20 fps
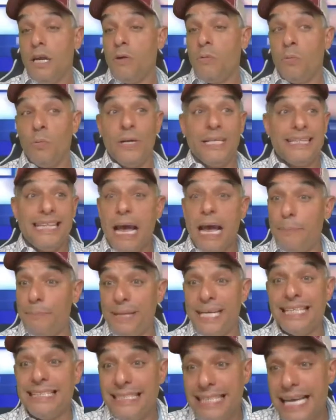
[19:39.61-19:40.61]
with that
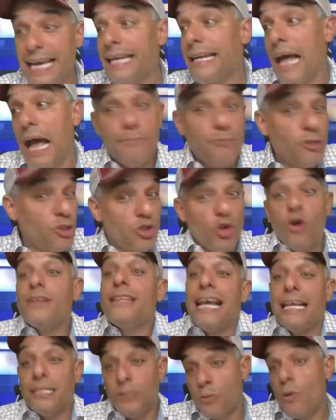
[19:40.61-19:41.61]
being said, I'm sure
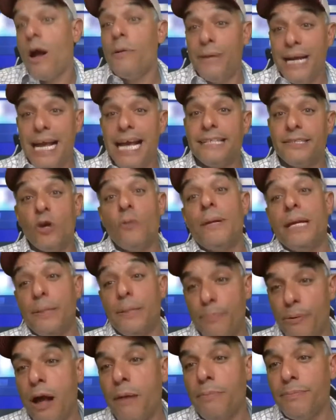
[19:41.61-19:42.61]
that's why we had so many
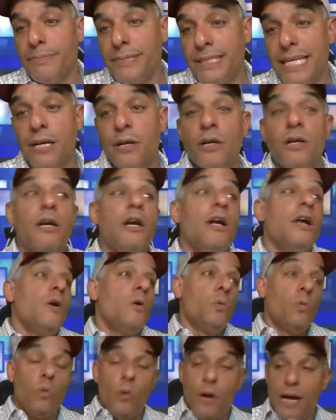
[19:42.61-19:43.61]
problems here
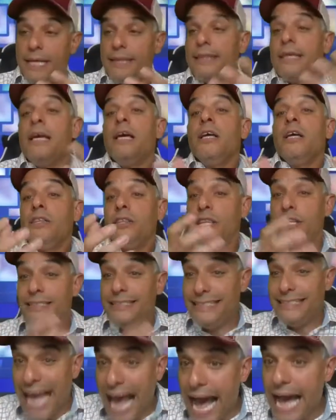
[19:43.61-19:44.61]
with
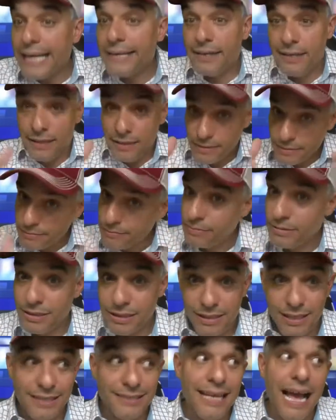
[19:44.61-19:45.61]
the data,
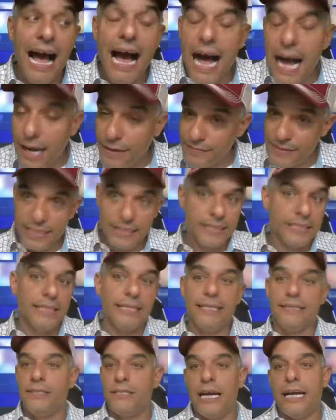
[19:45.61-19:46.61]
because
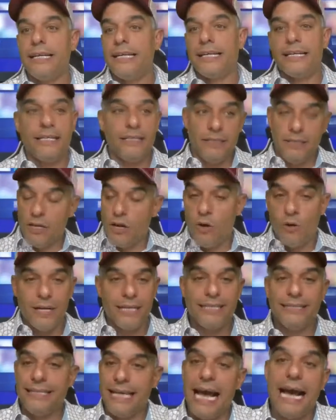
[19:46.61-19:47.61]
obviously China can know
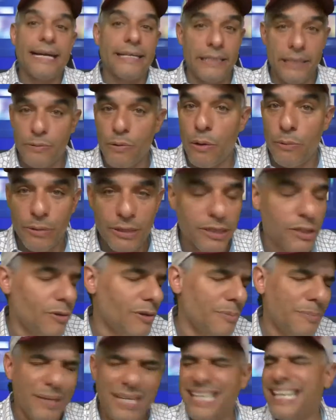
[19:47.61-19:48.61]
exactly what we're
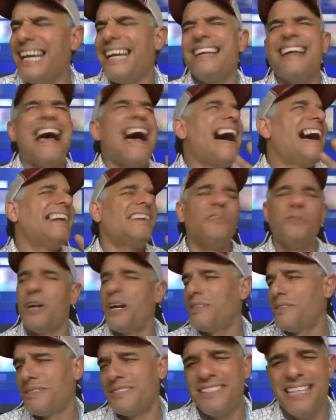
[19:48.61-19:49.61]
doing. But again, I don't
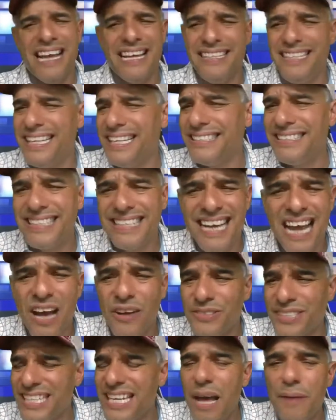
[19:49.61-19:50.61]
understand the ins and
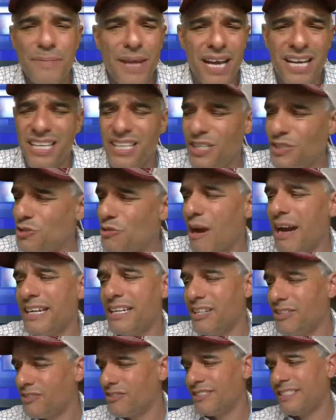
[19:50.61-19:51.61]
outs, and I'm not going to try
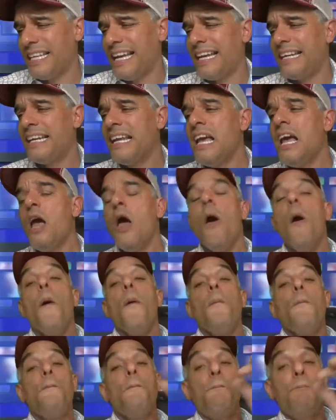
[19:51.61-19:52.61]
to understand.
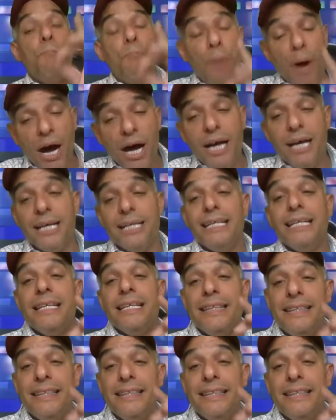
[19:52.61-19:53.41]
But